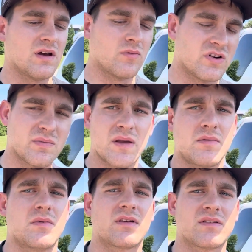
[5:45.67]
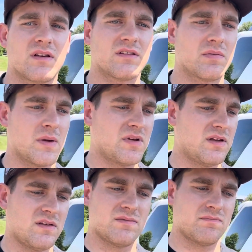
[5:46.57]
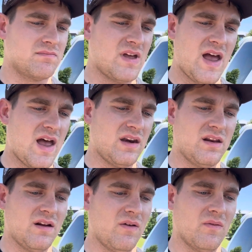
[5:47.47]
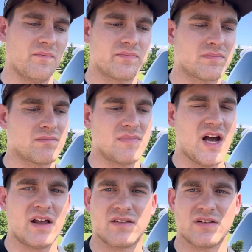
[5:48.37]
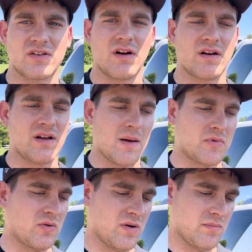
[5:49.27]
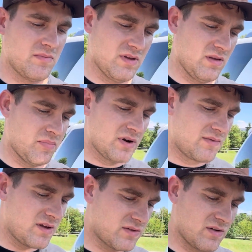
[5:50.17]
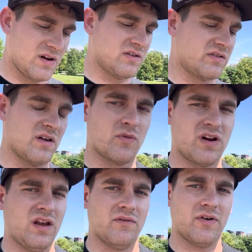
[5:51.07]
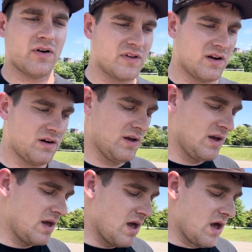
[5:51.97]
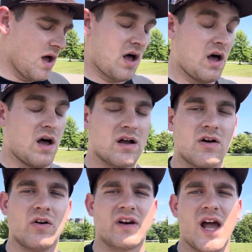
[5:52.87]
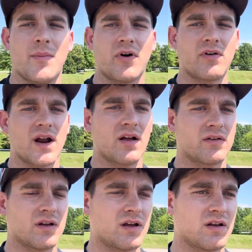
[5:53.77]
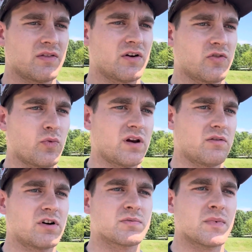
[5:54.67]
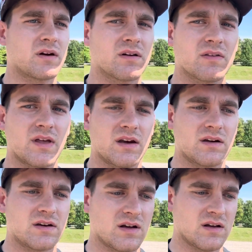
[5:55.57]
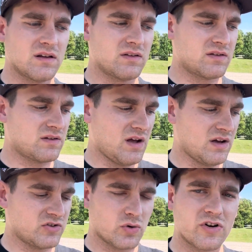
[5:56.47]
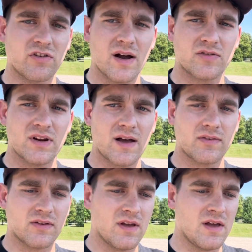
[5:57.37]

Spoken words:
which maybe makes sense. Maybe he's had, you know, not such a great time doing it in the previous, or he just didn't want to get involved in it. I called Napa around. There's one in Richmond that does shortened drive shafts,